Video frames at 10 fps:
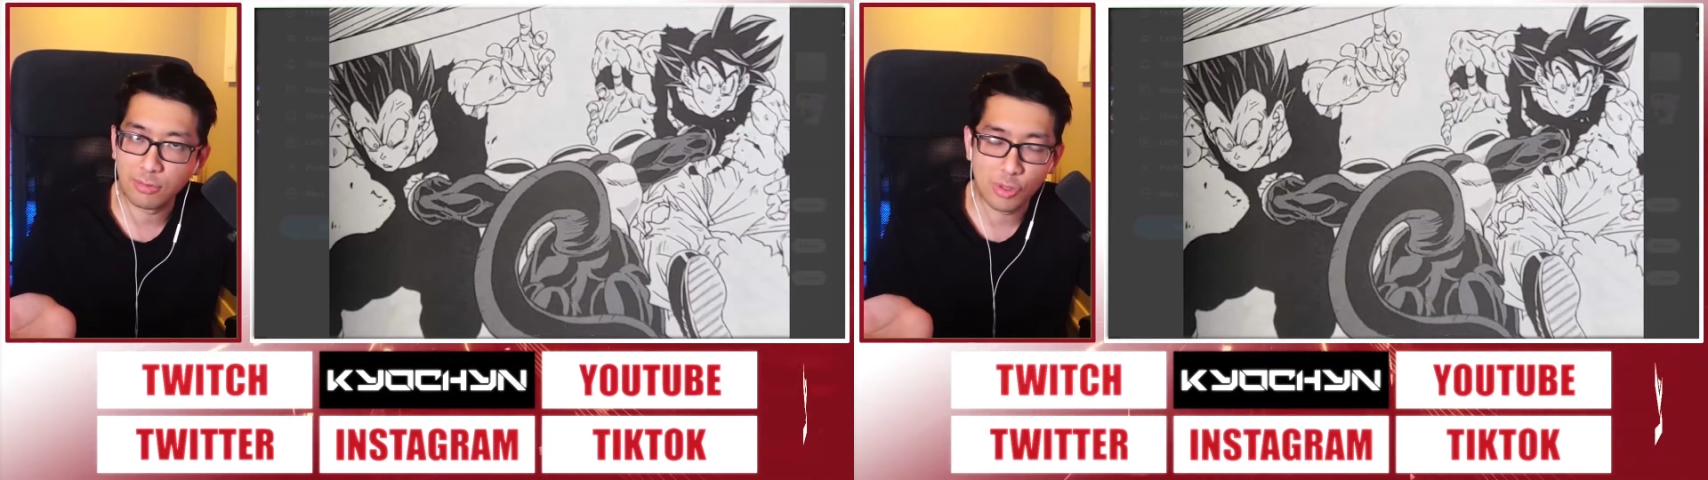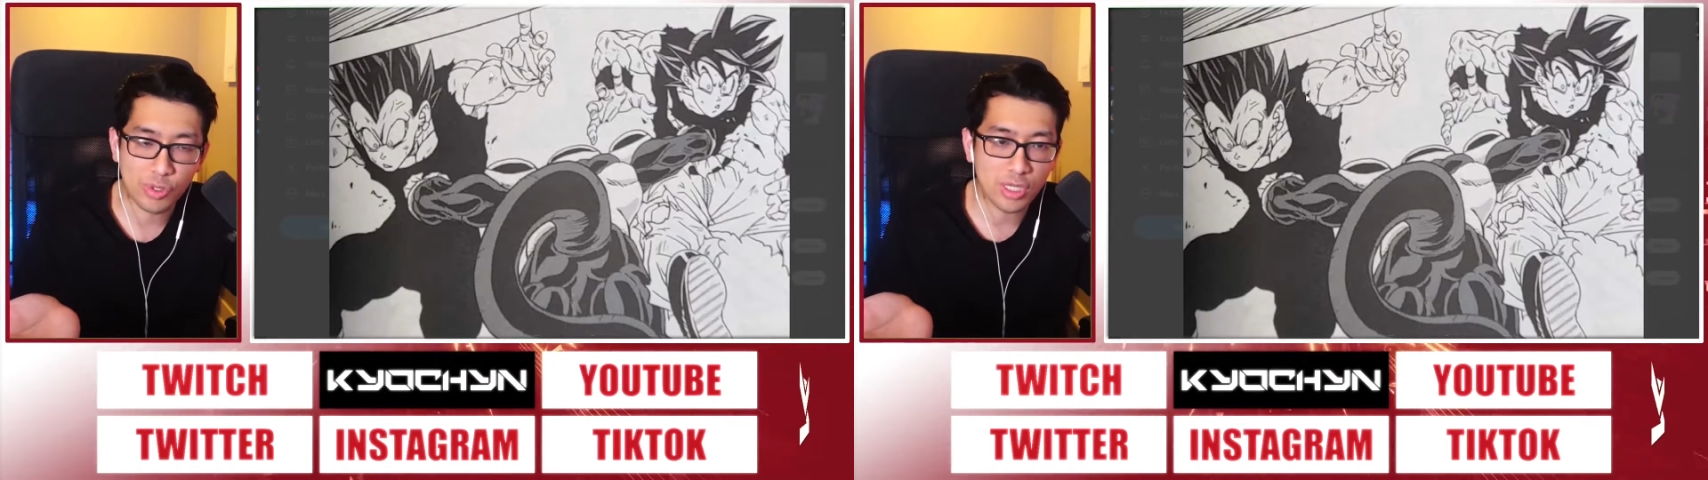
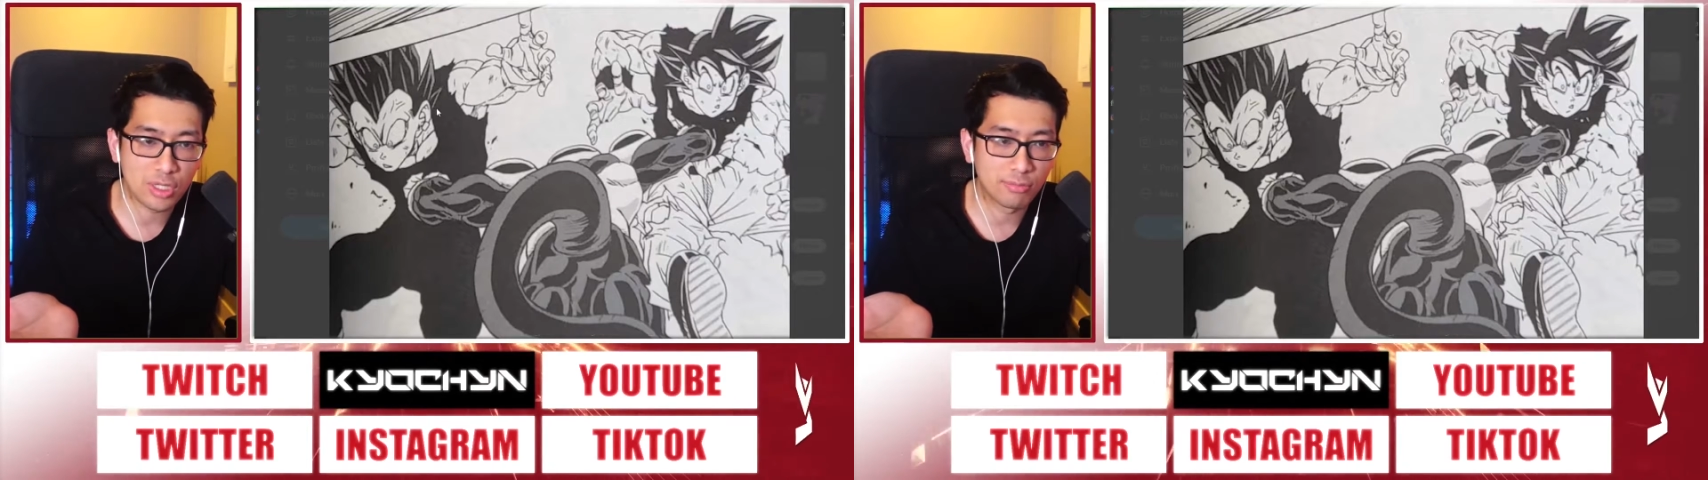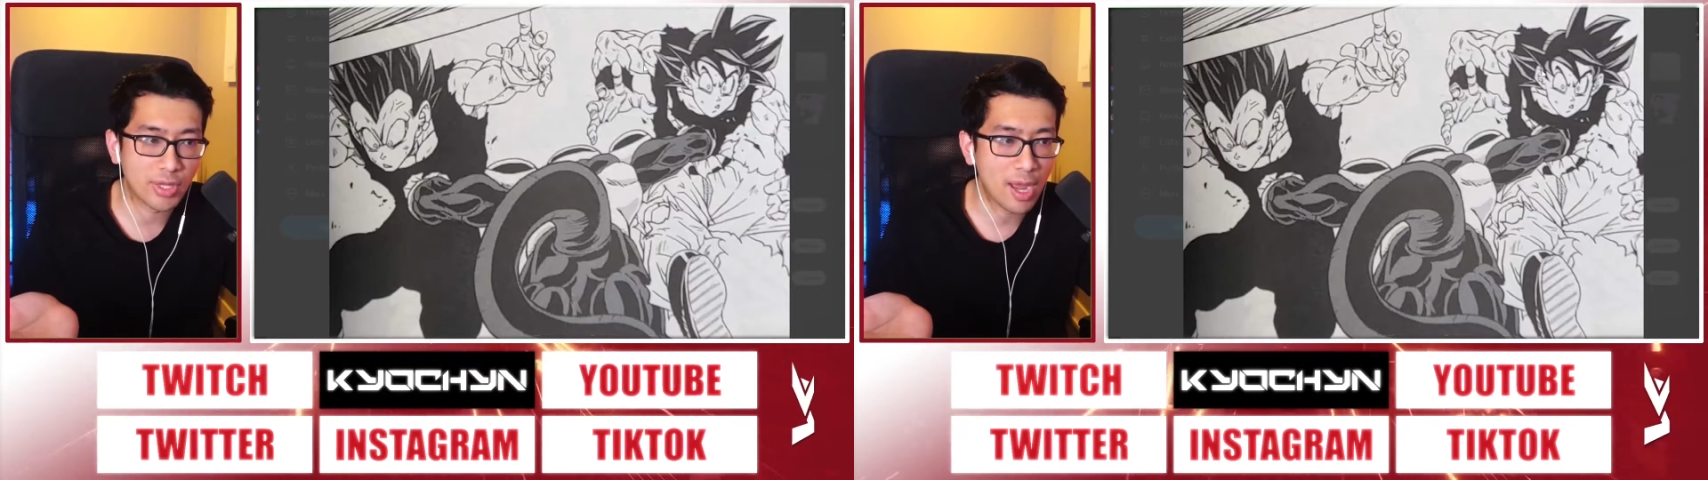You see
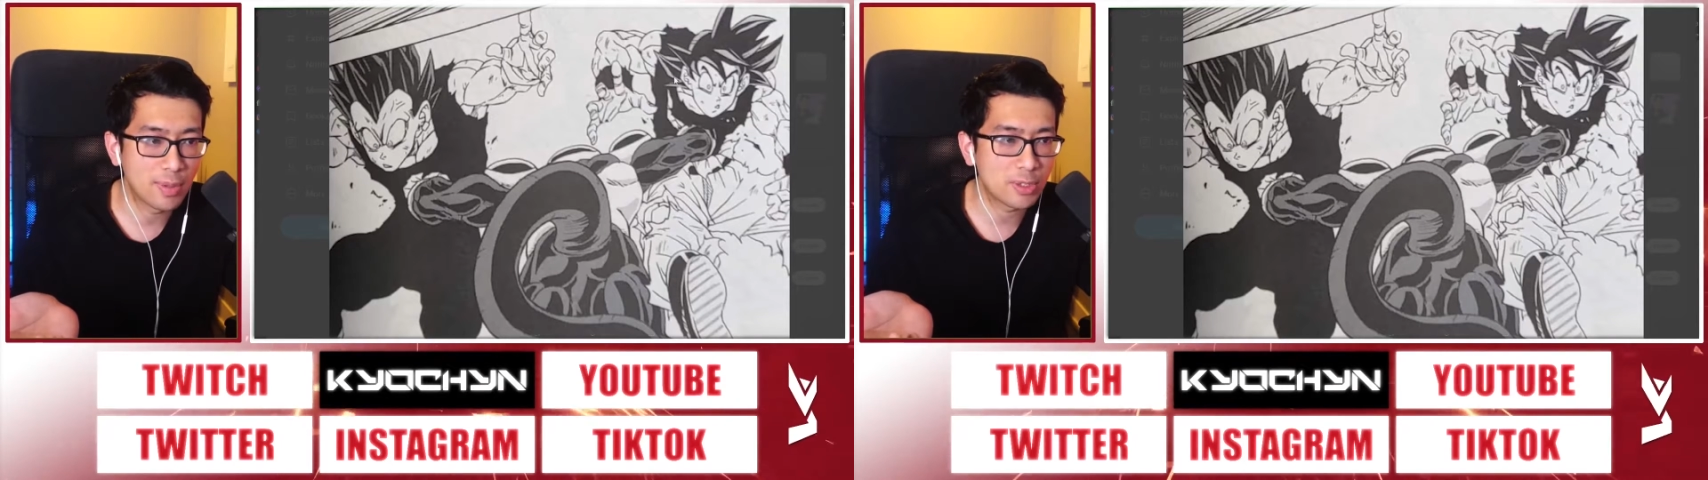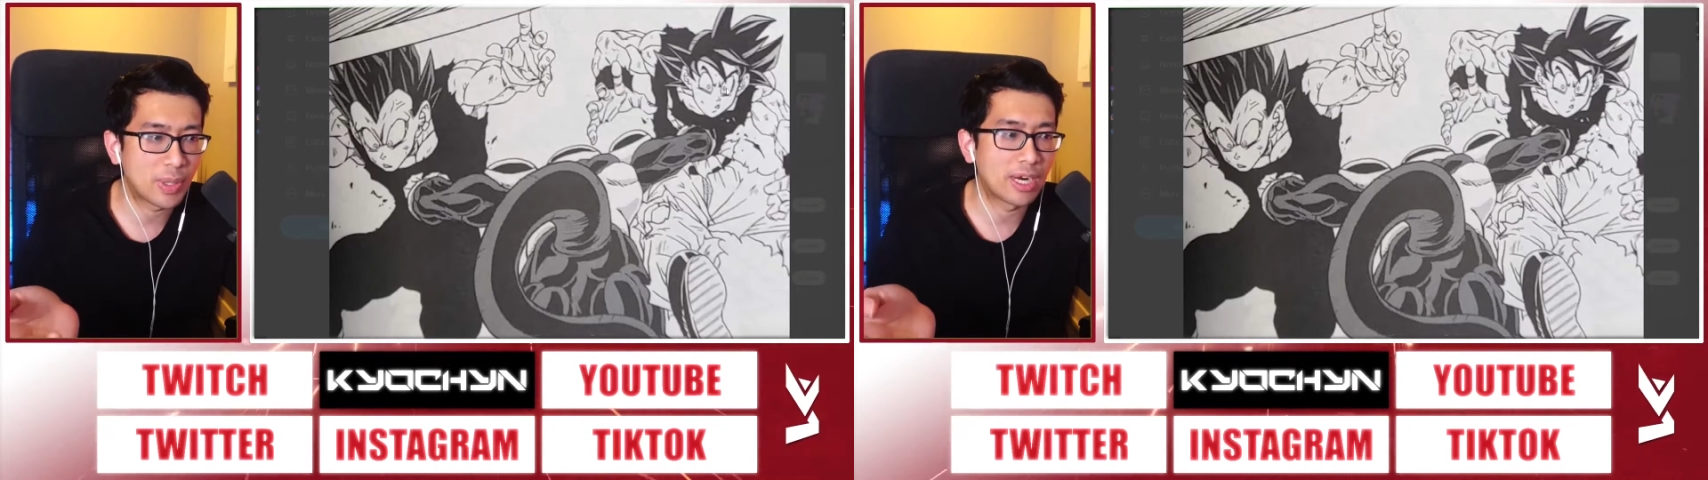some
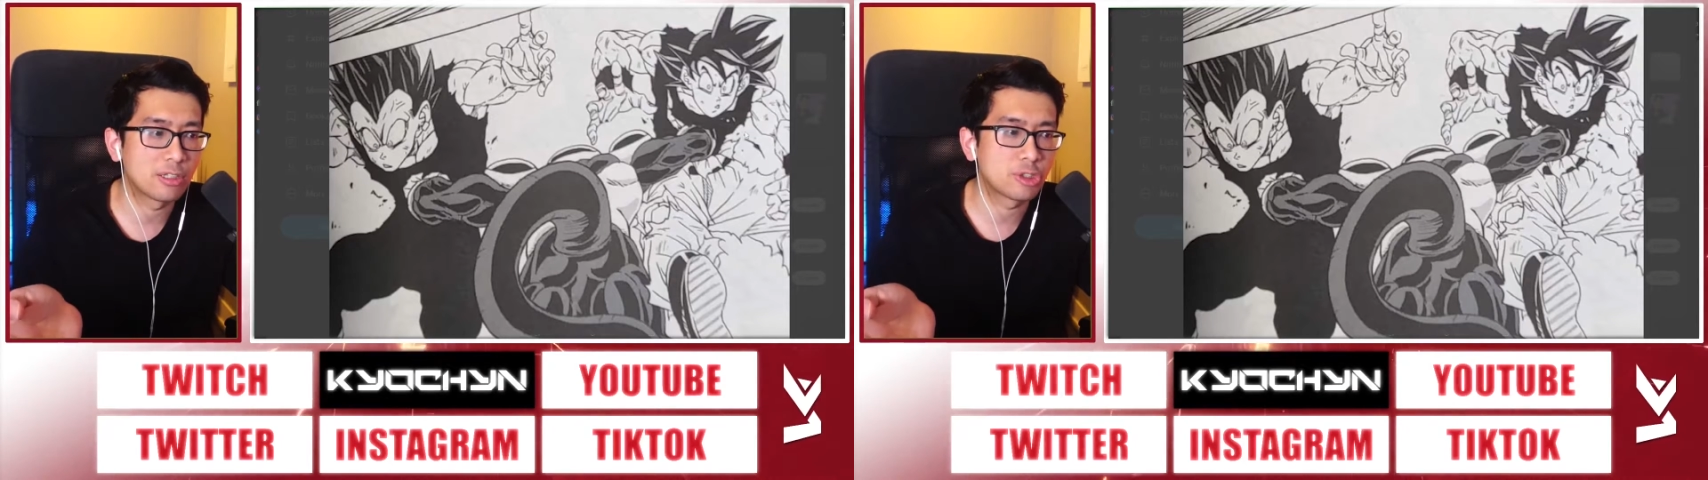damage, but I